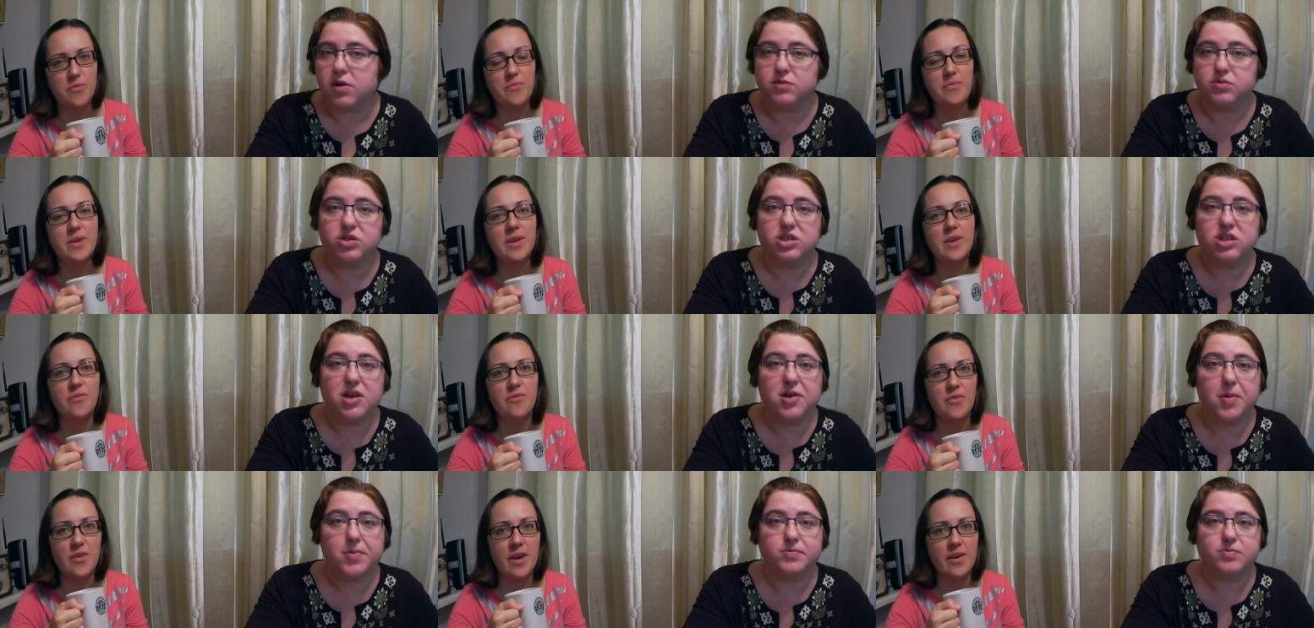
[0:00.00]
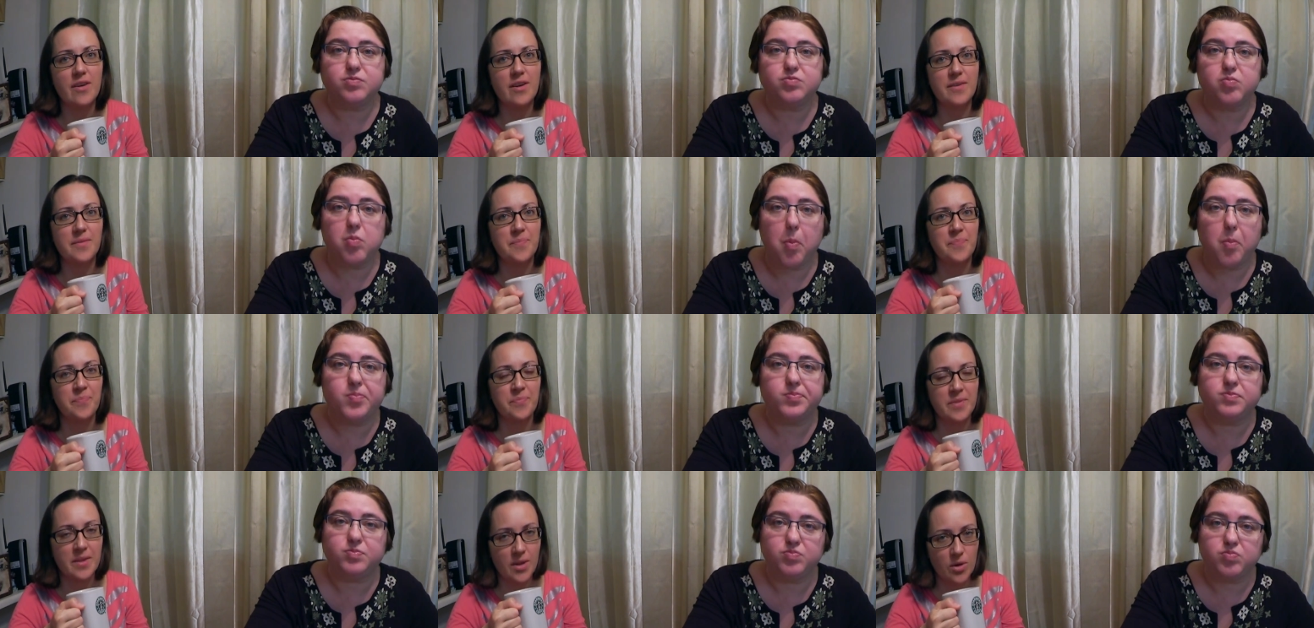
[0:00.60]
Speaker 1: we're being very
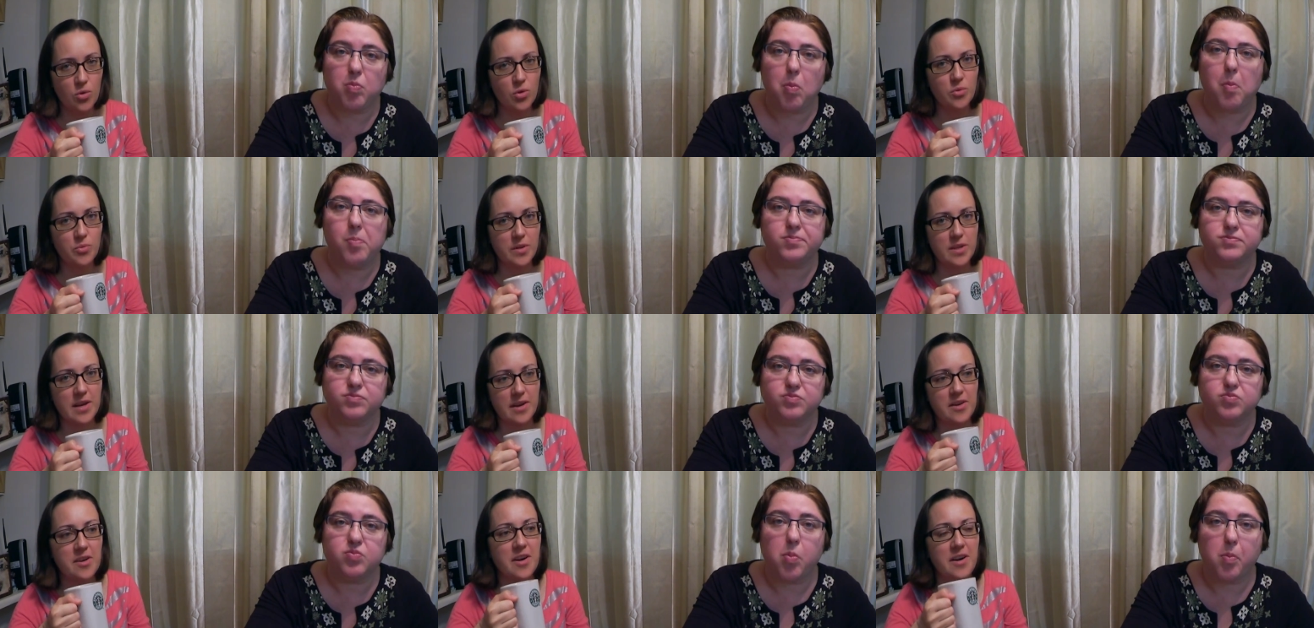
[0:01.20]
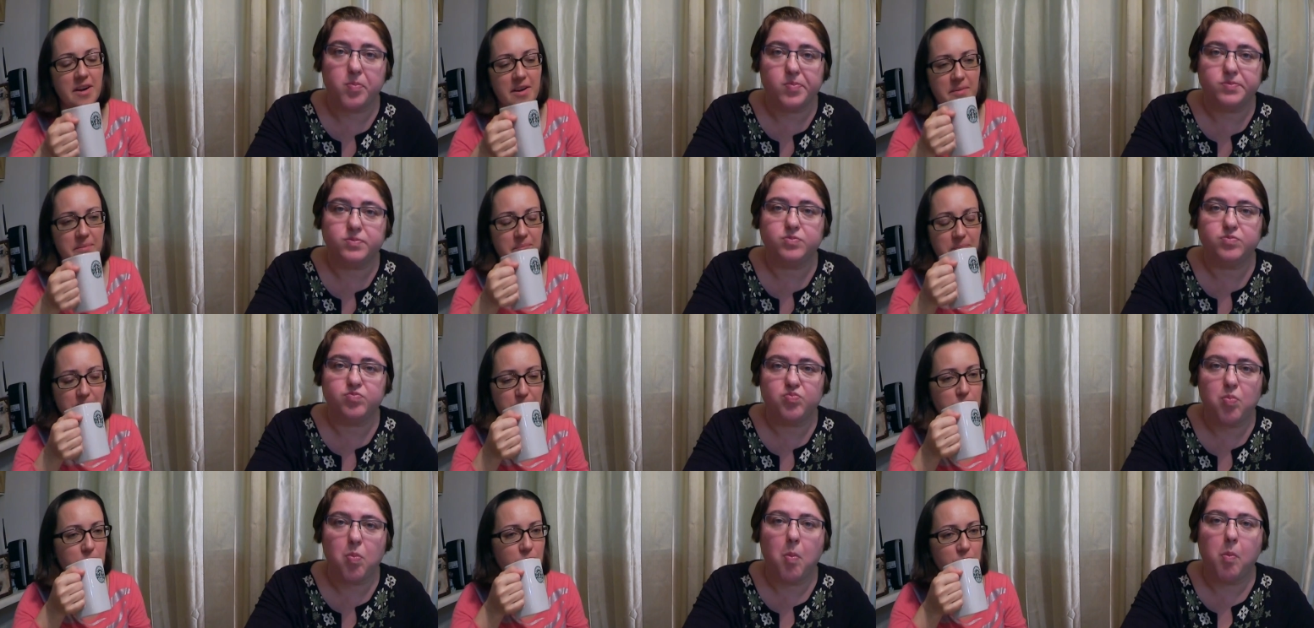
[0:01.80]
good with our car.
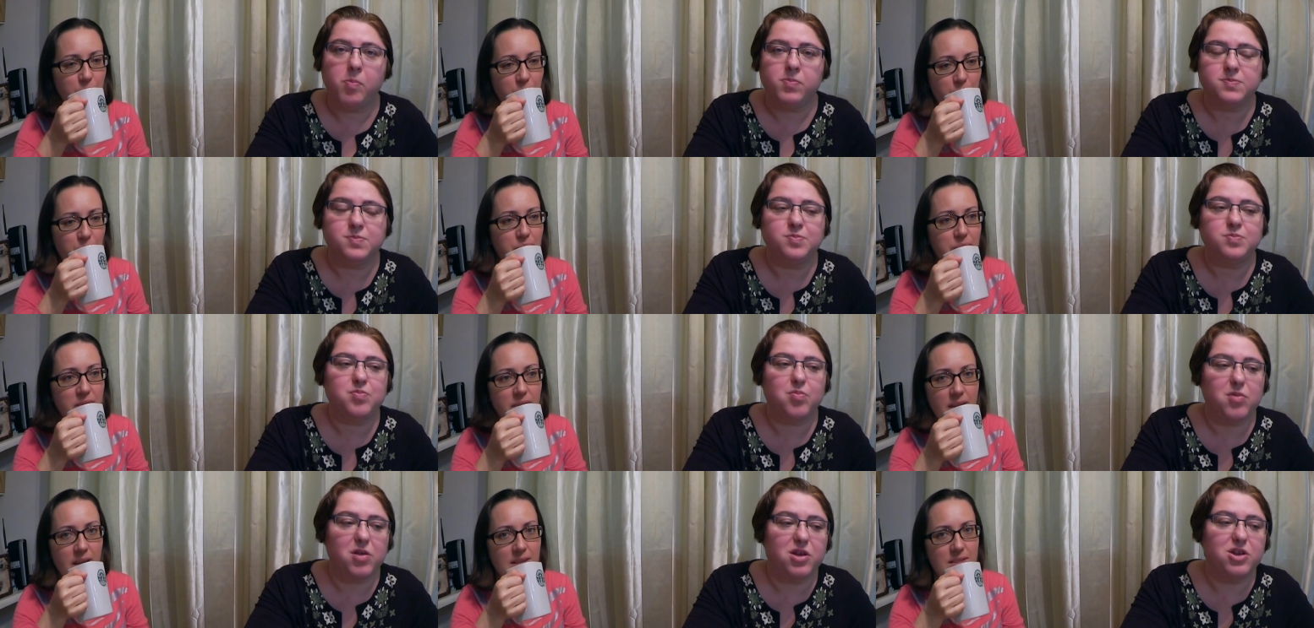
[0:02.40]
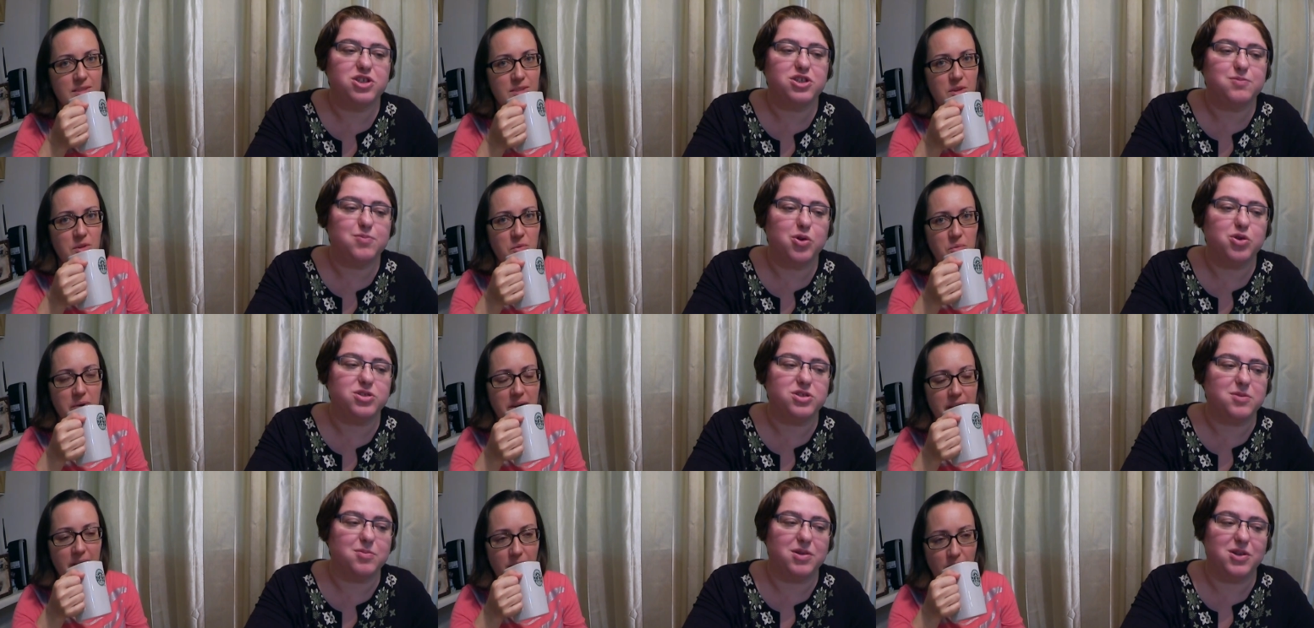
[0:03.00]
Speaker 2: There is no
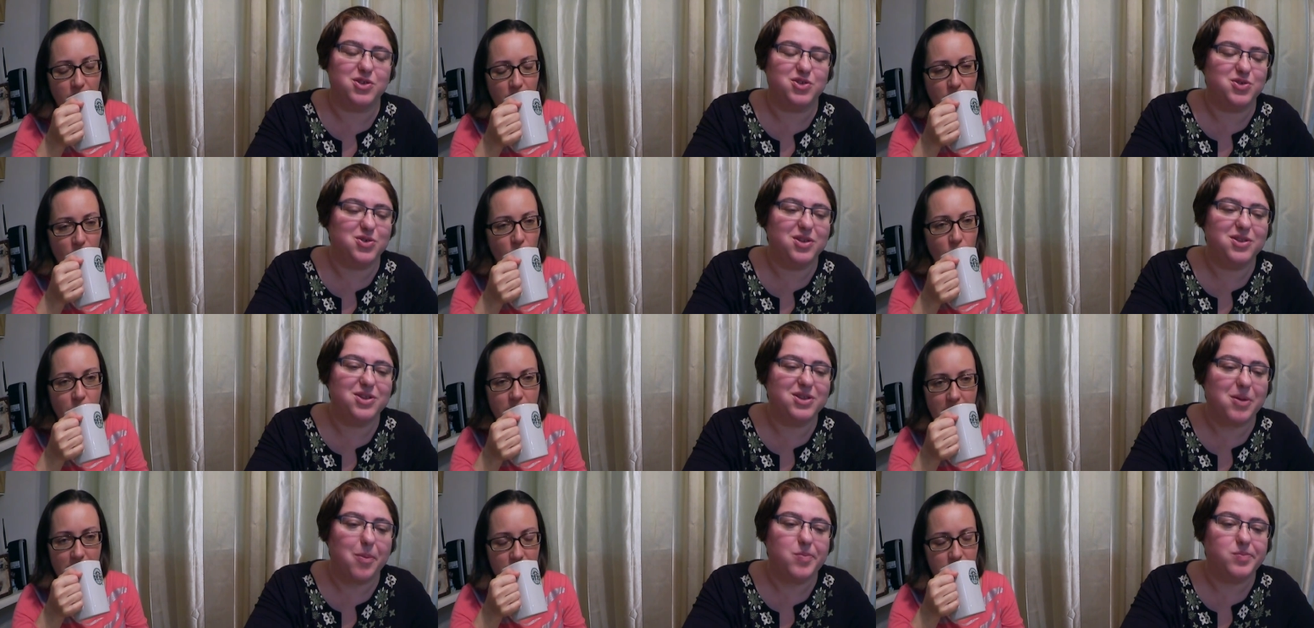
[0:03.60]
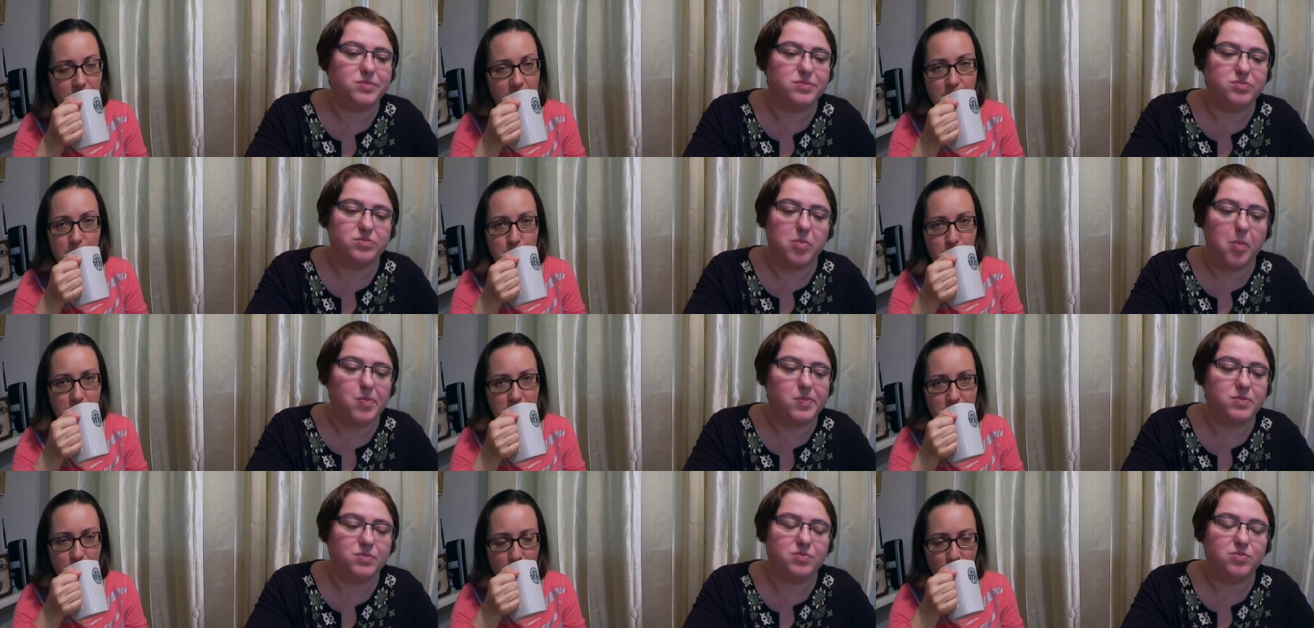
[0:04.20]
way. Oh yeah, very
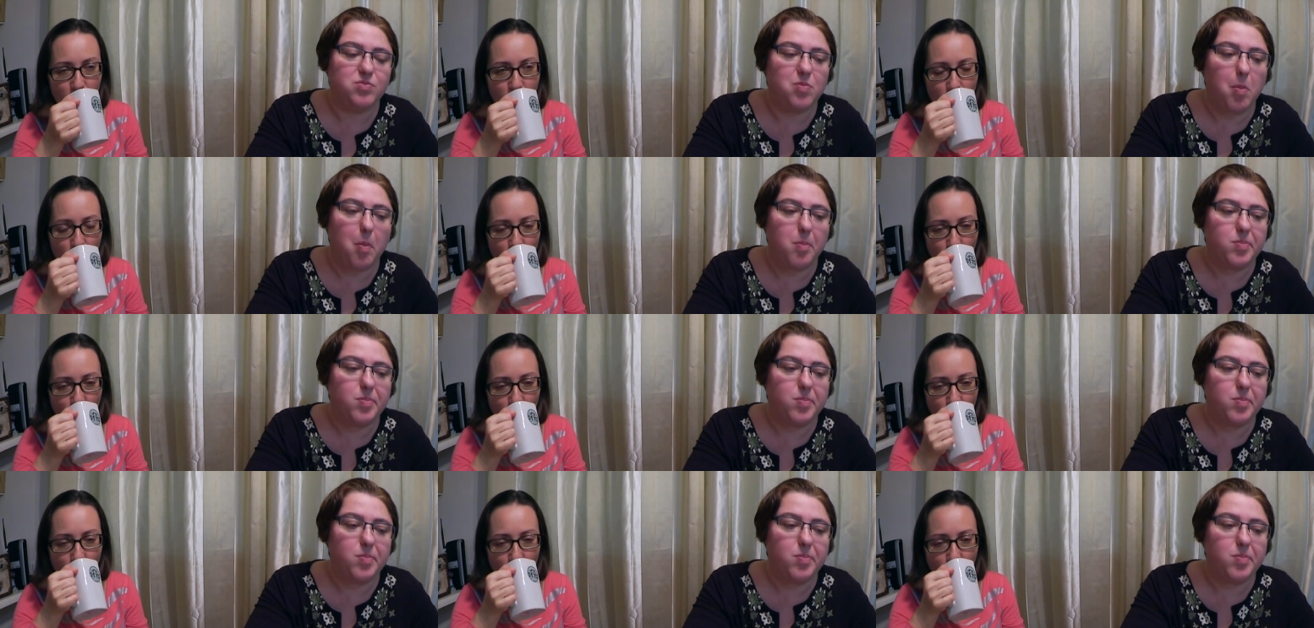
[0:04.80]
responsible.